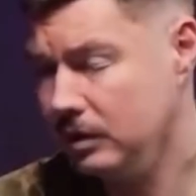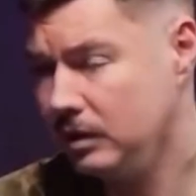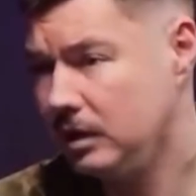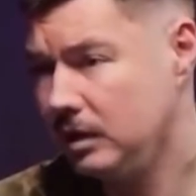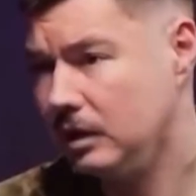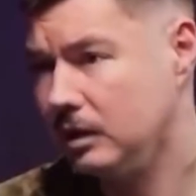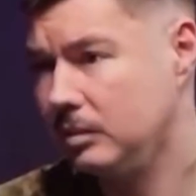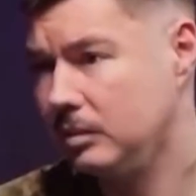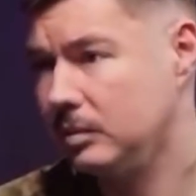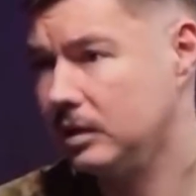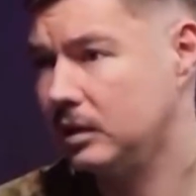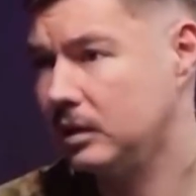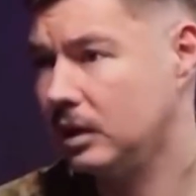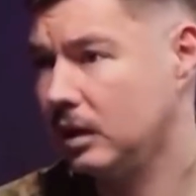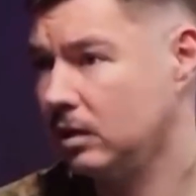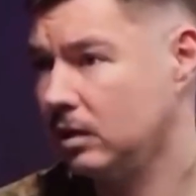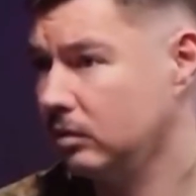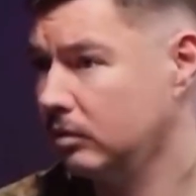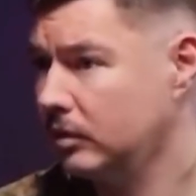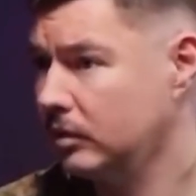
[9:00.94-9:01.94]
He is
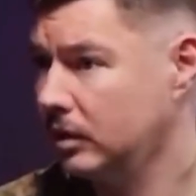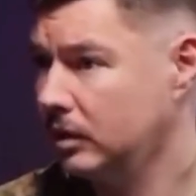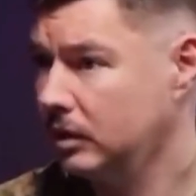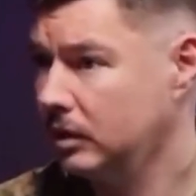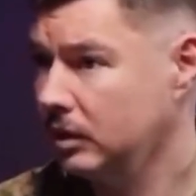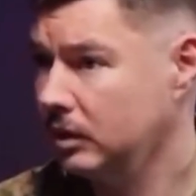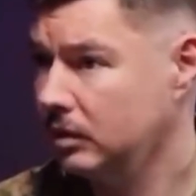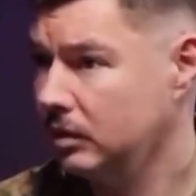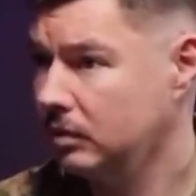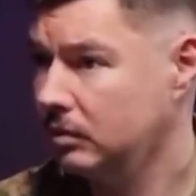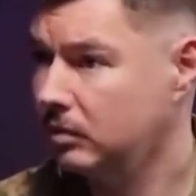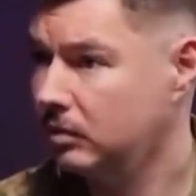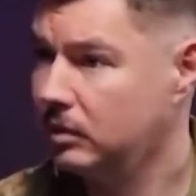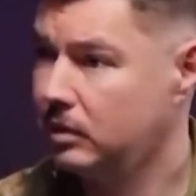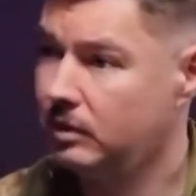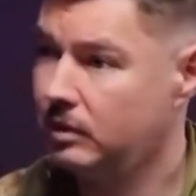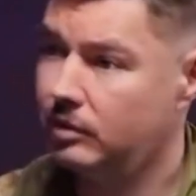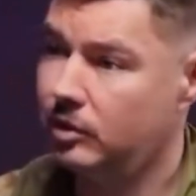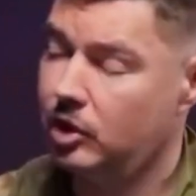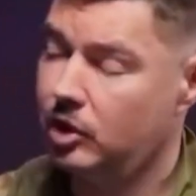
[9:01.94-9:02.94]
the commander
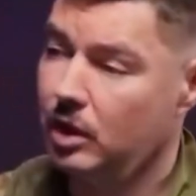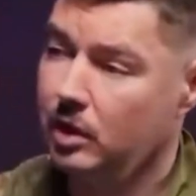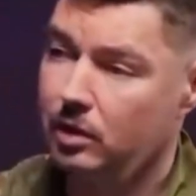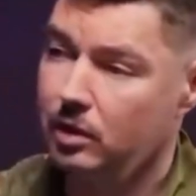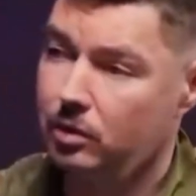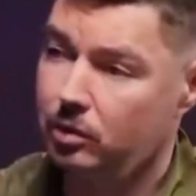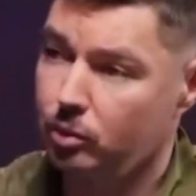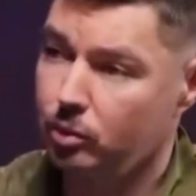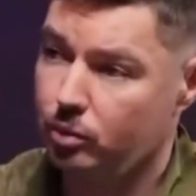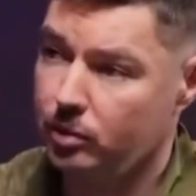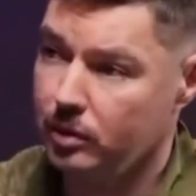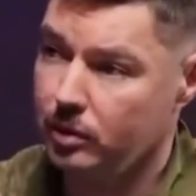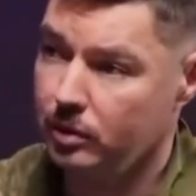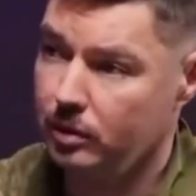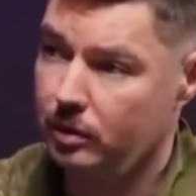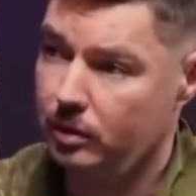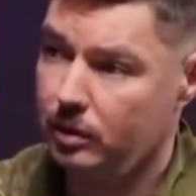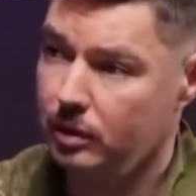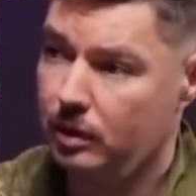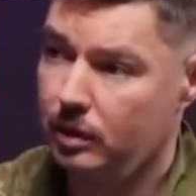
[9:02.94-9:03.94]
or the company
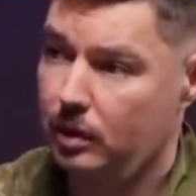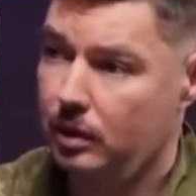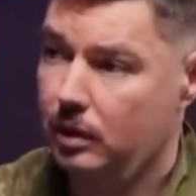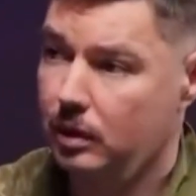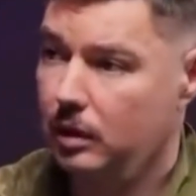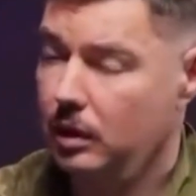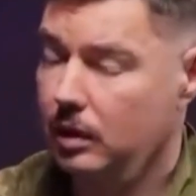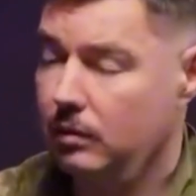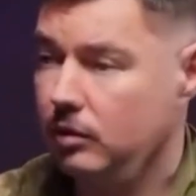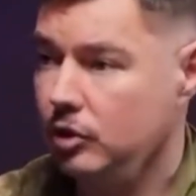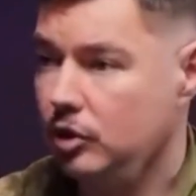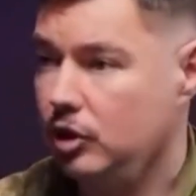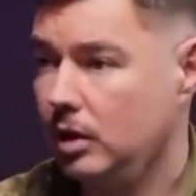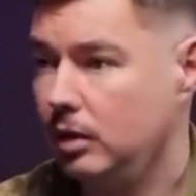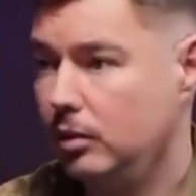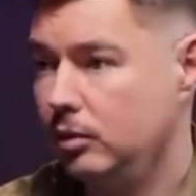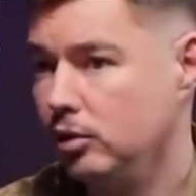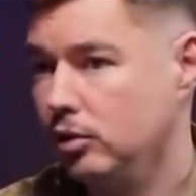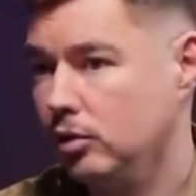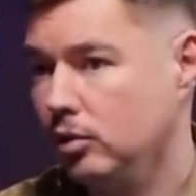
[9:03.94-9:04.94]
commander of the
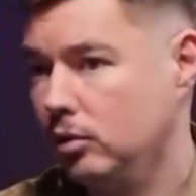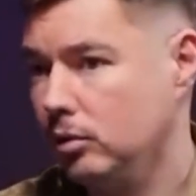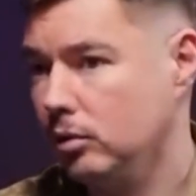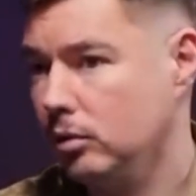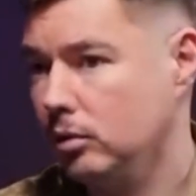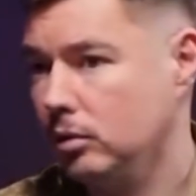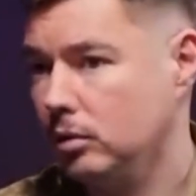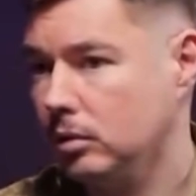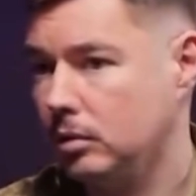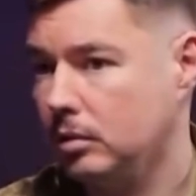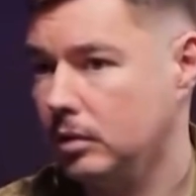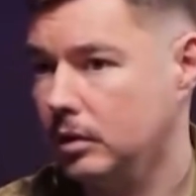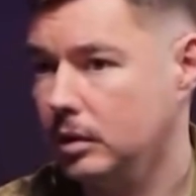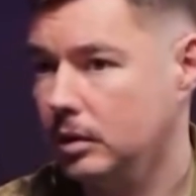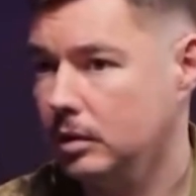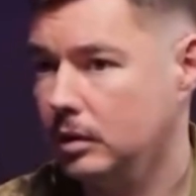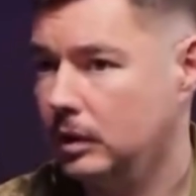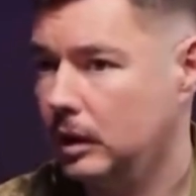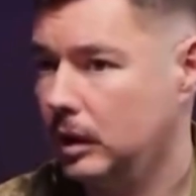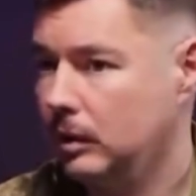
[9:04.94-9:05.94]
47th Brigade,
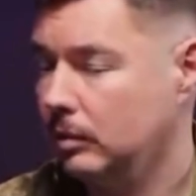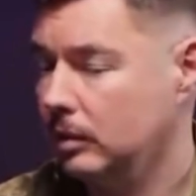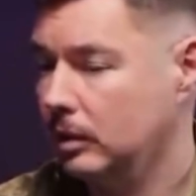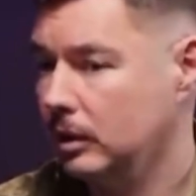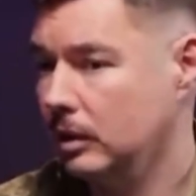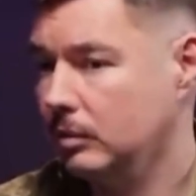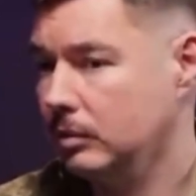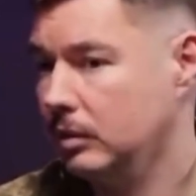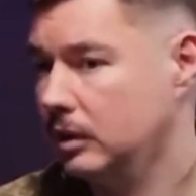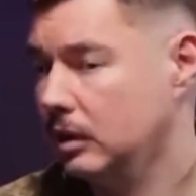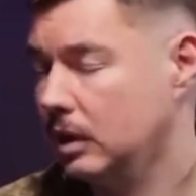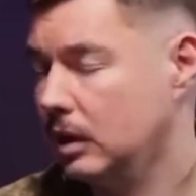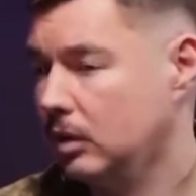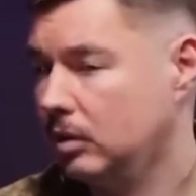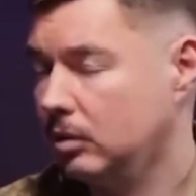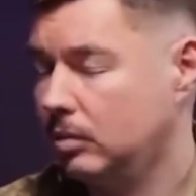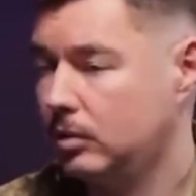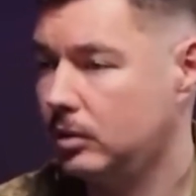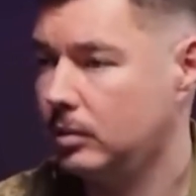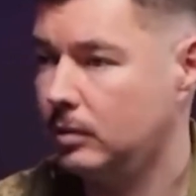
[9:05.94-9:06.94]
and he lost a leg
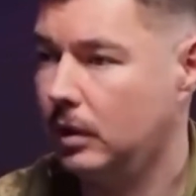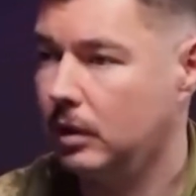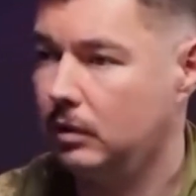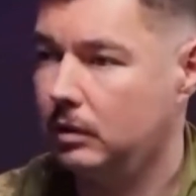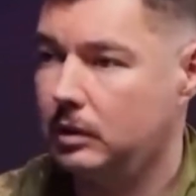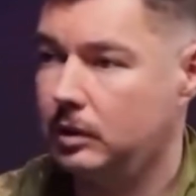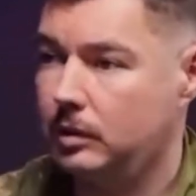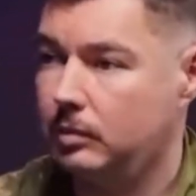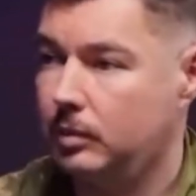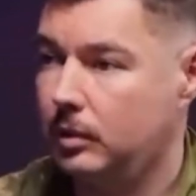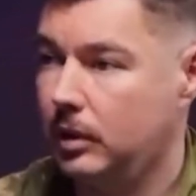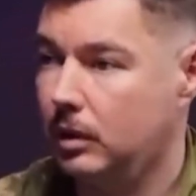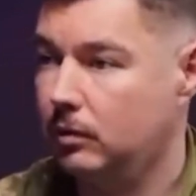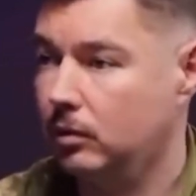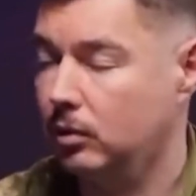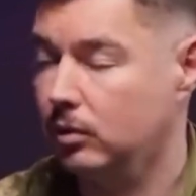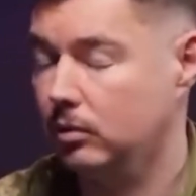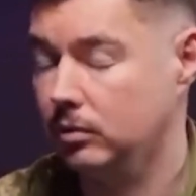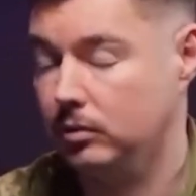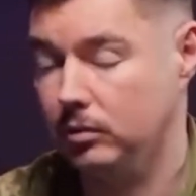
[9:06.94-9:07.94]
during the summer
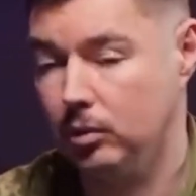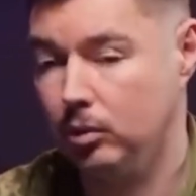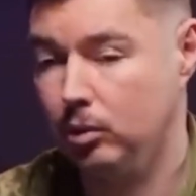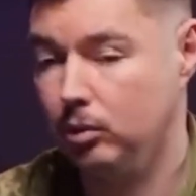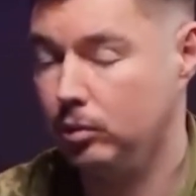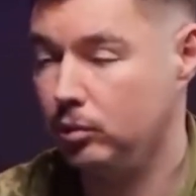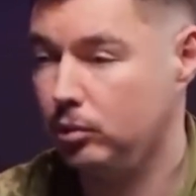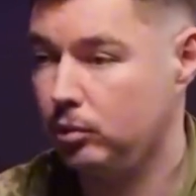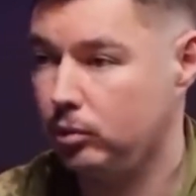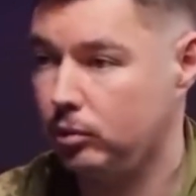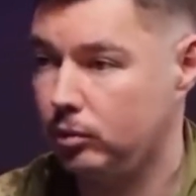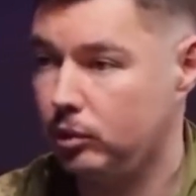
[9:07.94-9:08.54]
counteroffensive.